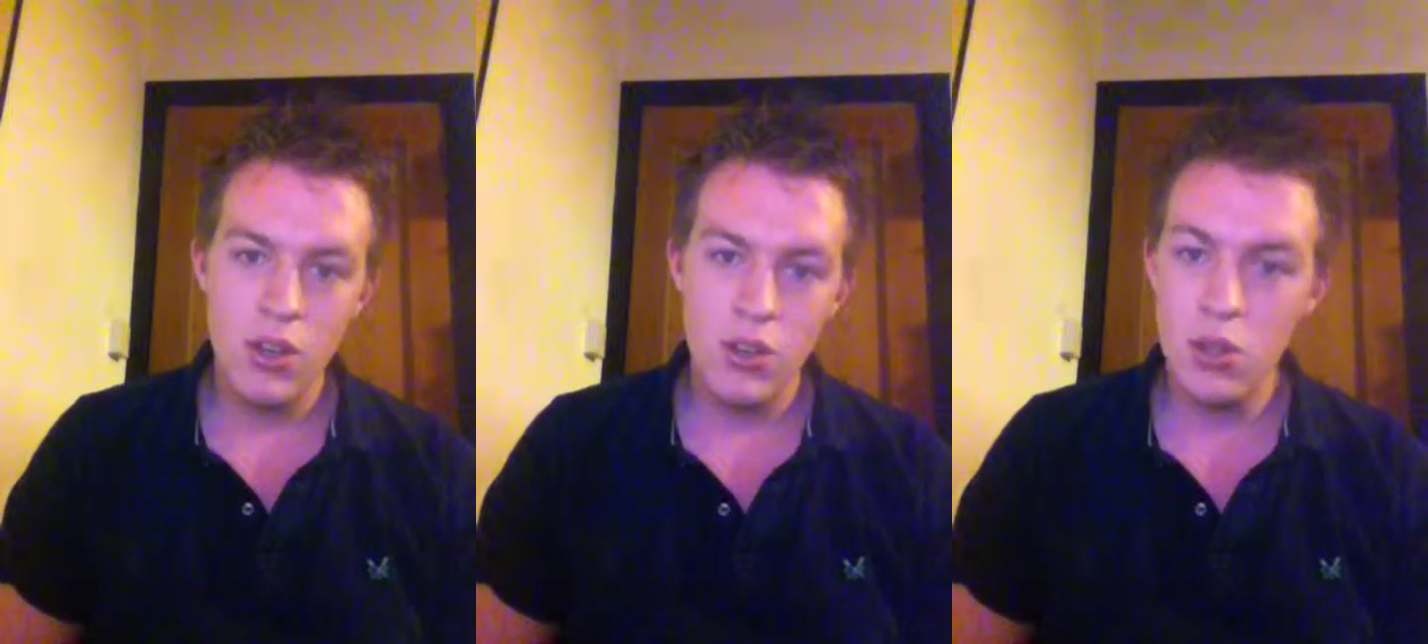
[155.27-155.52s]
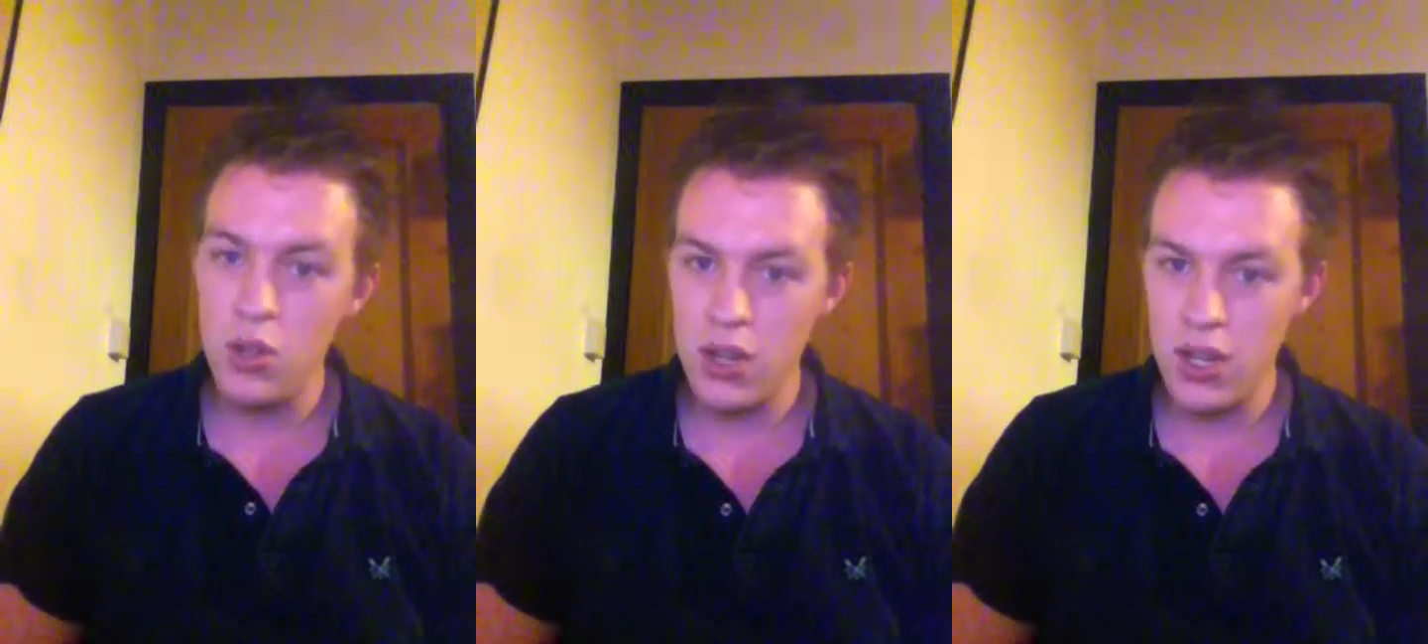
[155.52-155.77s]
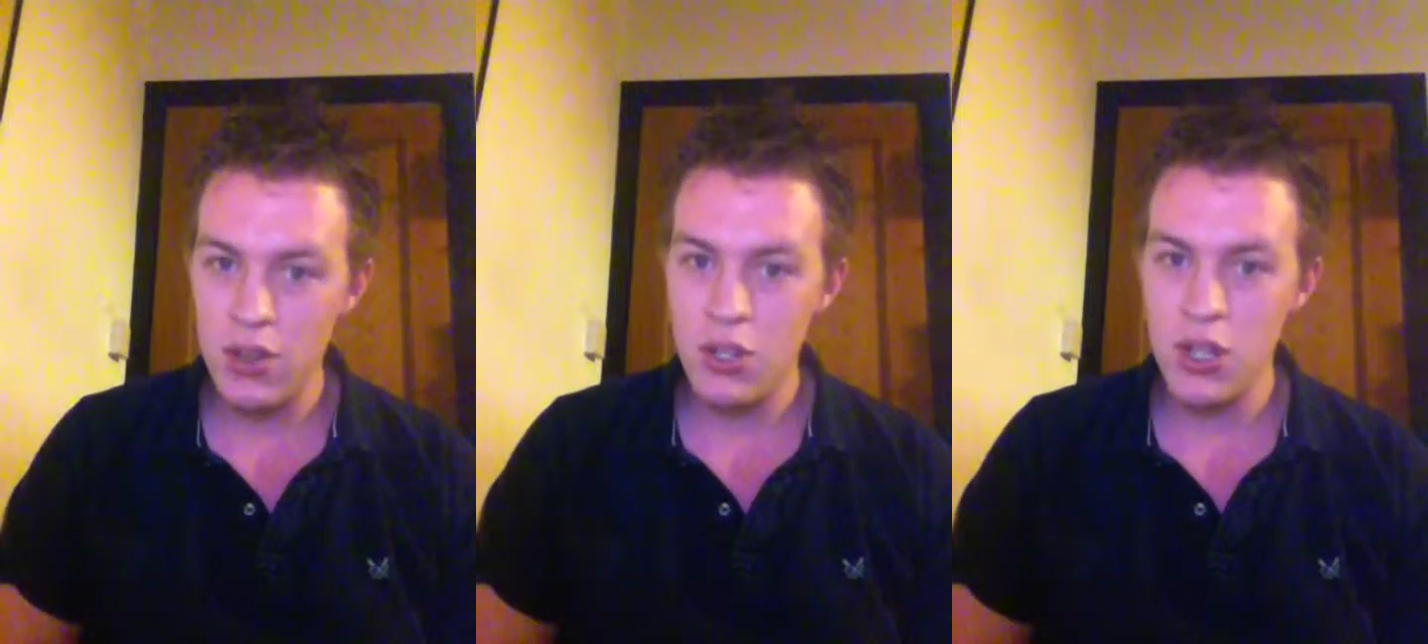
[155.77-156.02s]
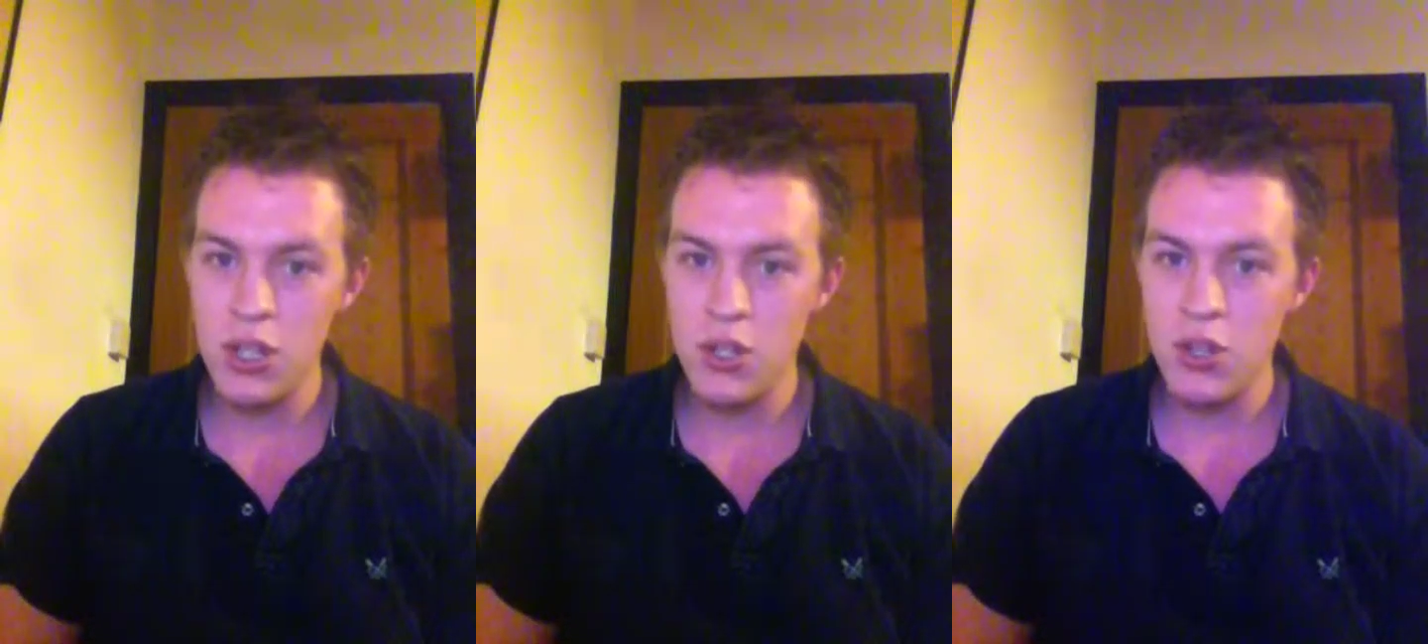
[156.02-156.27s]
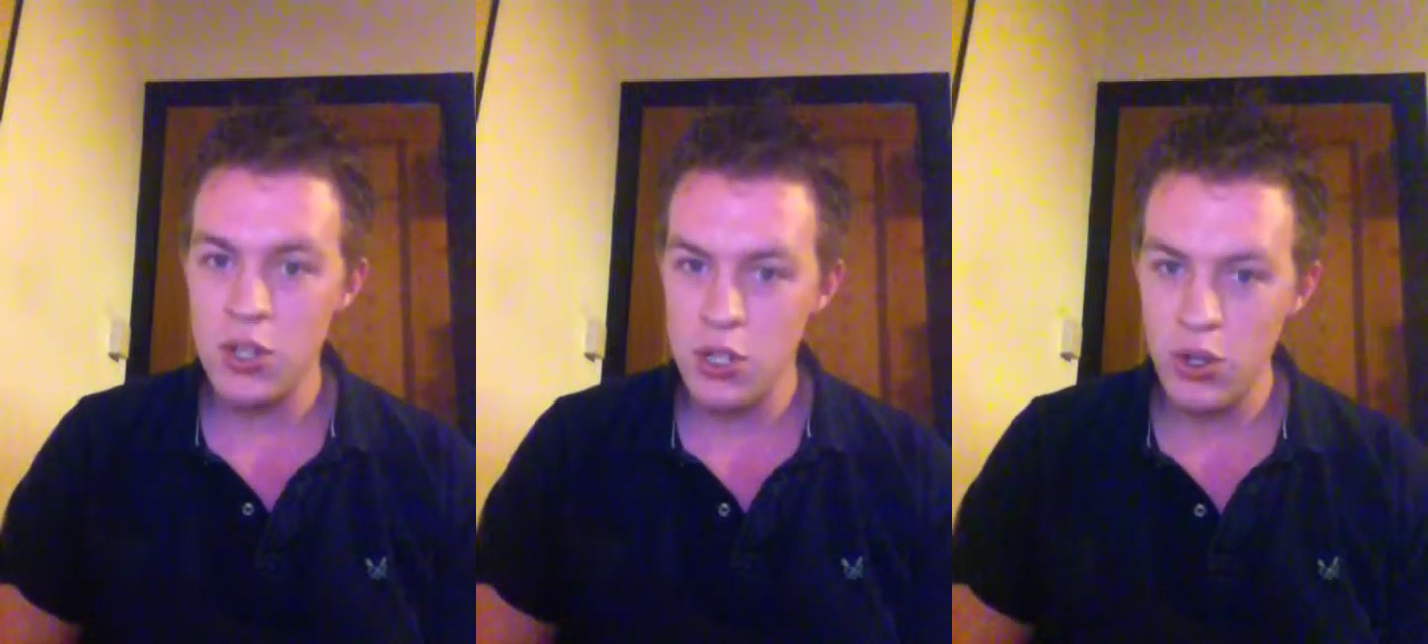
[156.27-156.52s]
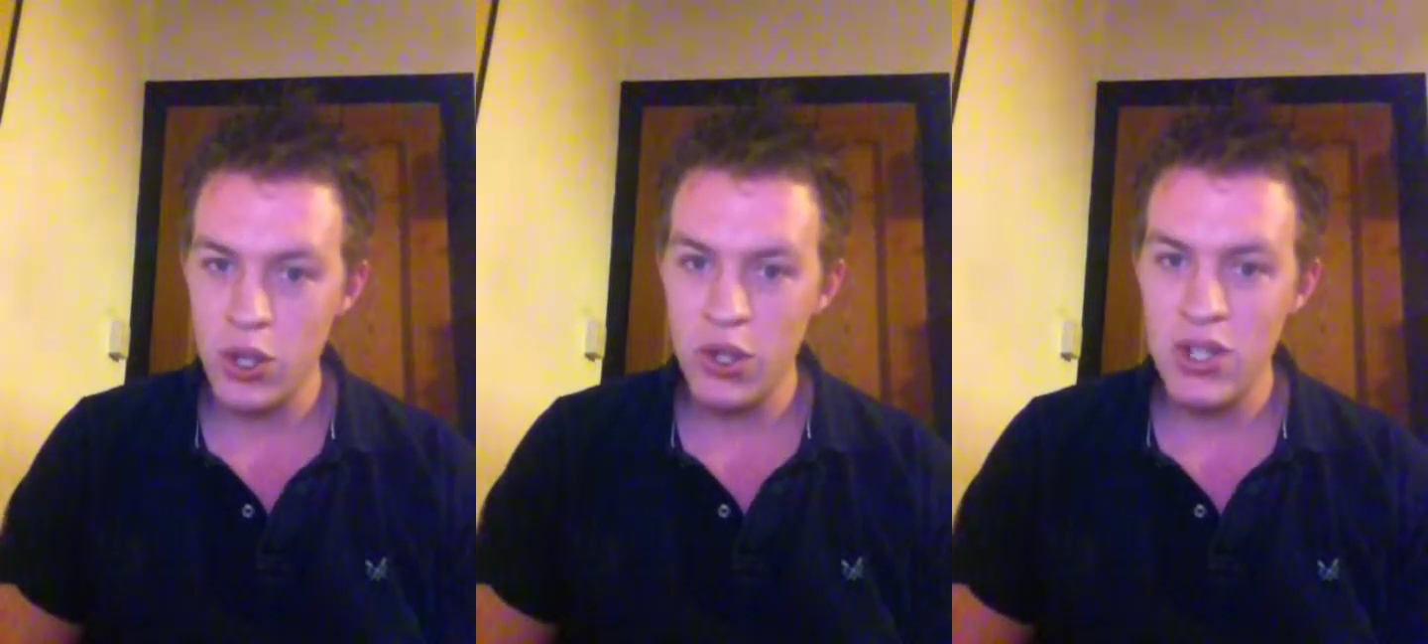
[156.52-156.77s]
2000 on
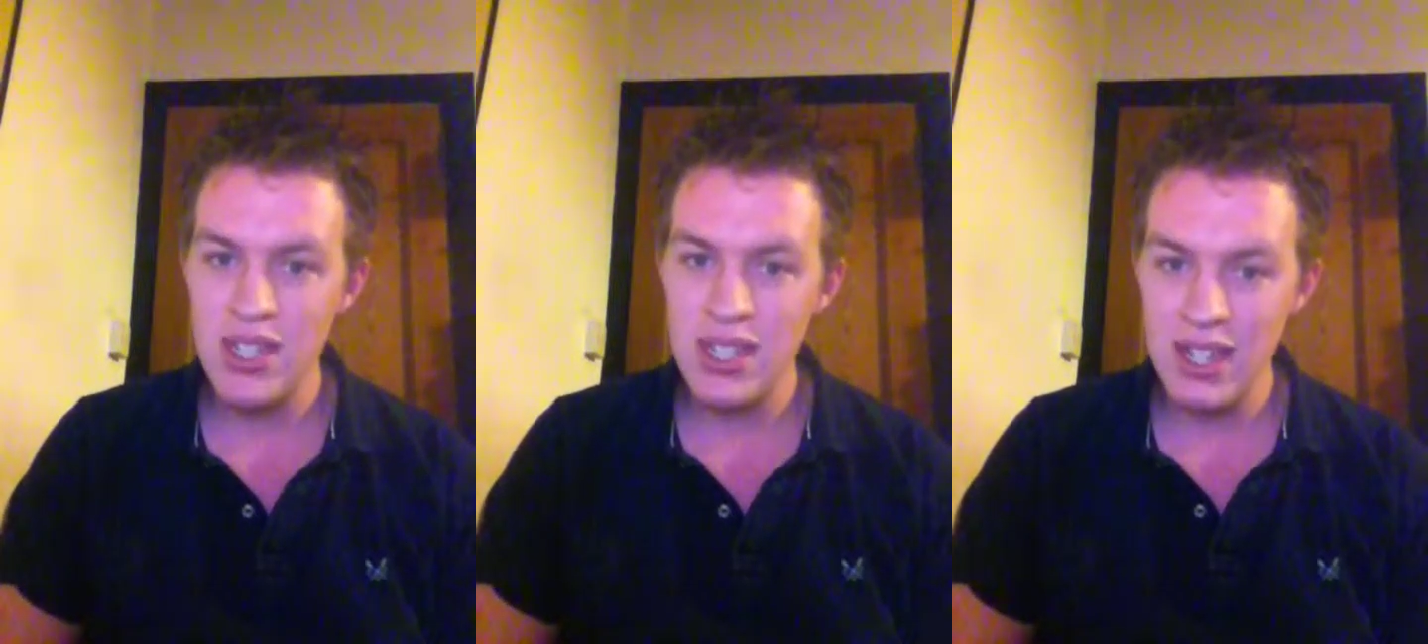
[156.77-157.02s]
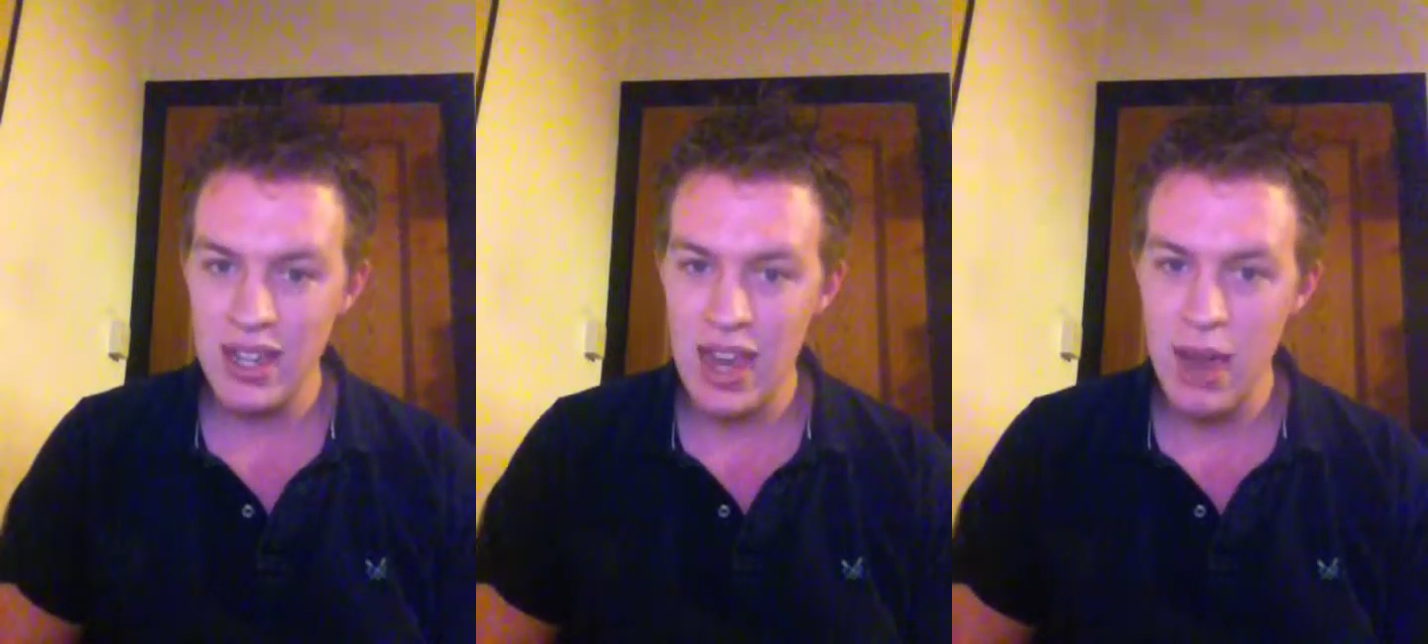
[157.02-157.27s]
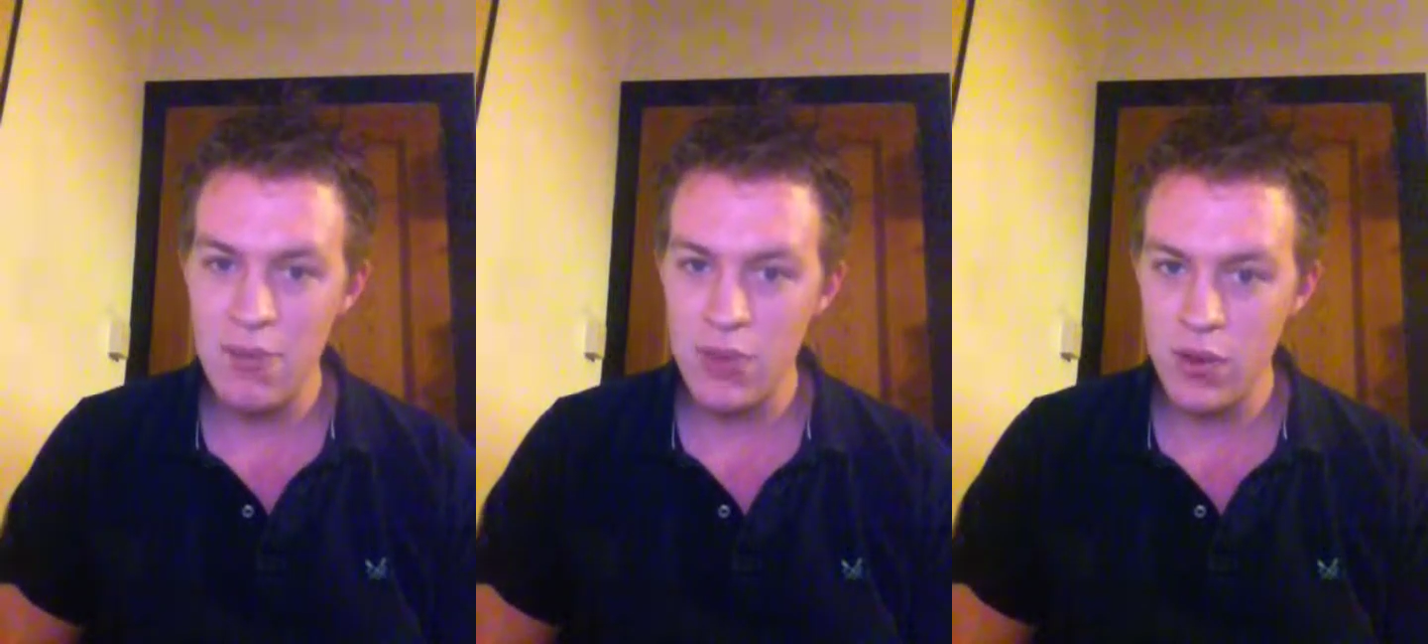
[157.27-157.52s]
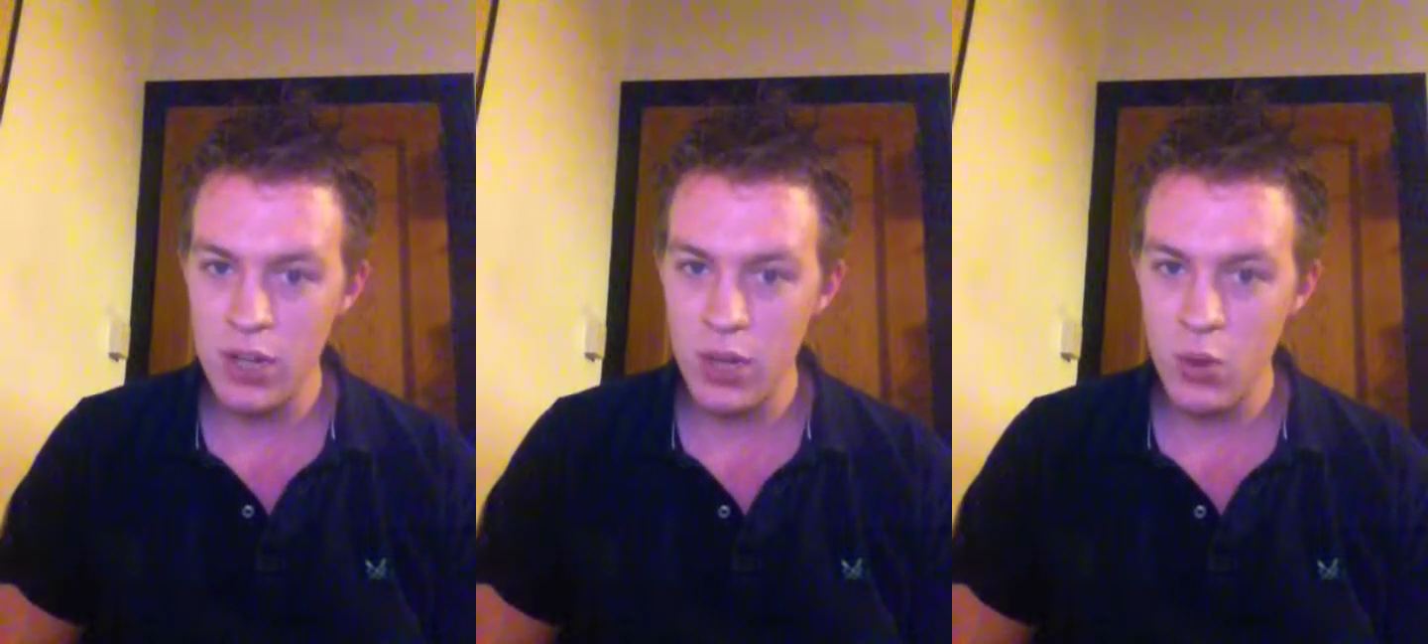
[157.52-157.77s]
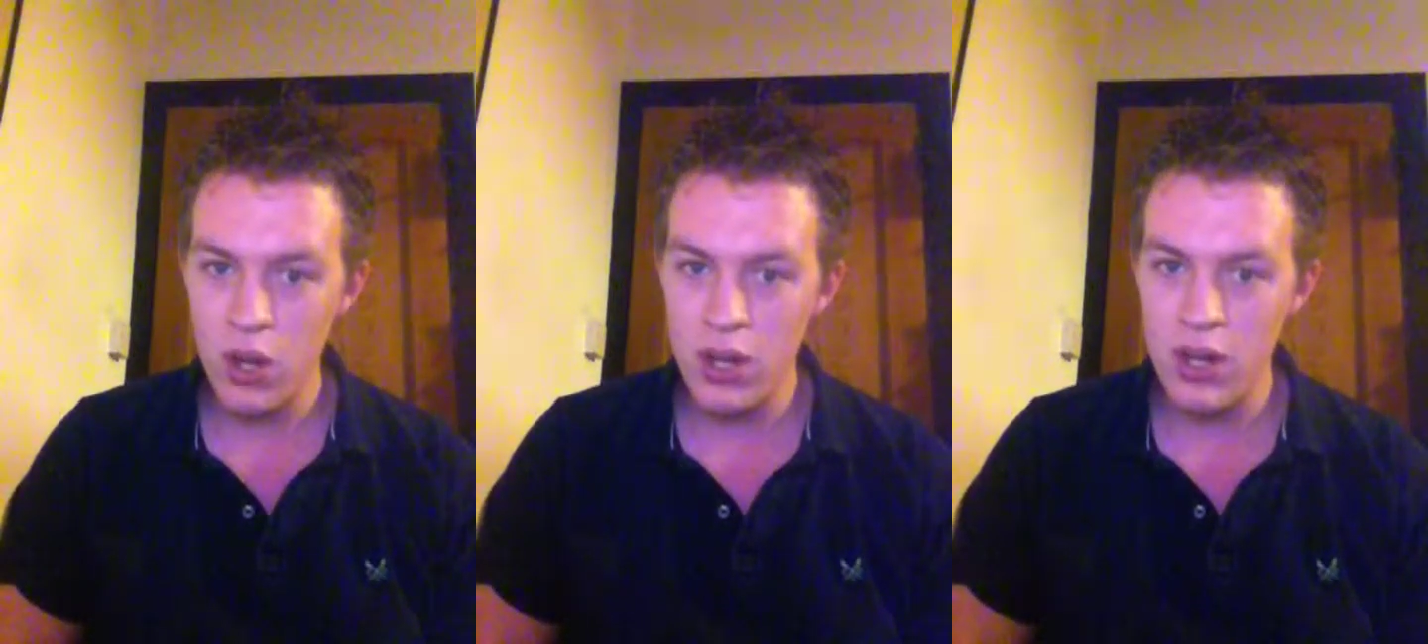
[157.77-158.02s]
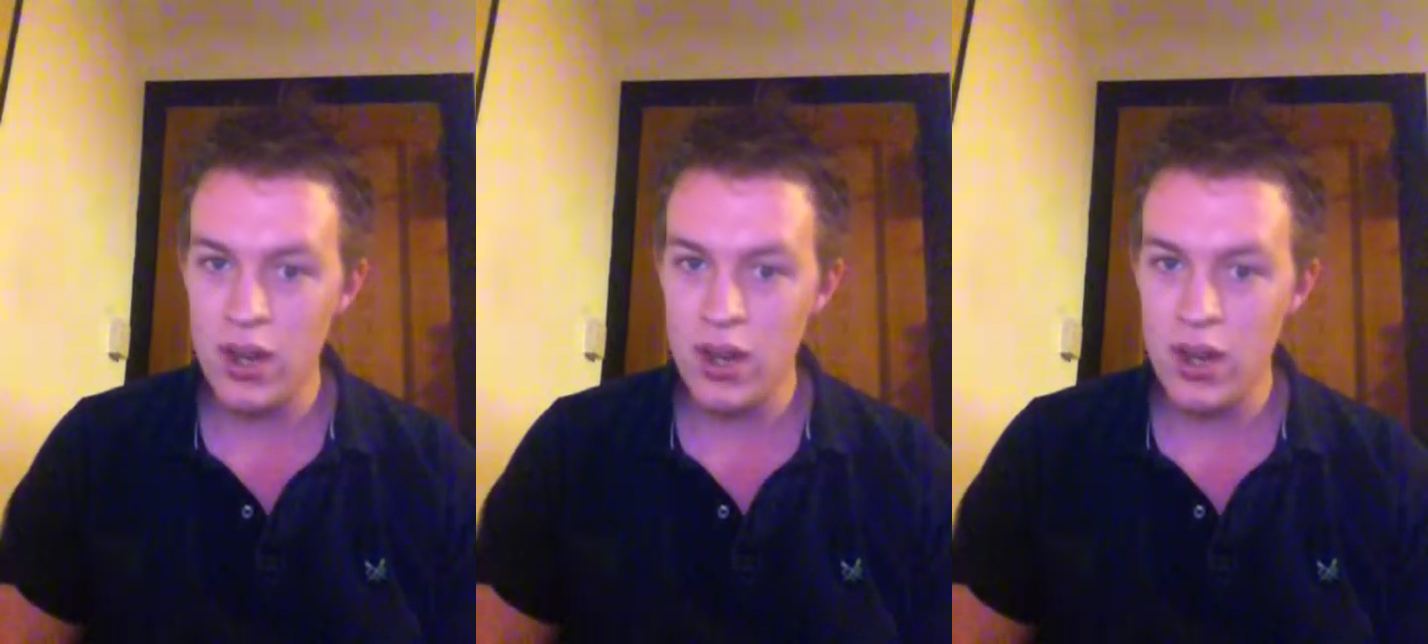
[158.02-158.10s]
Soyuz TM-31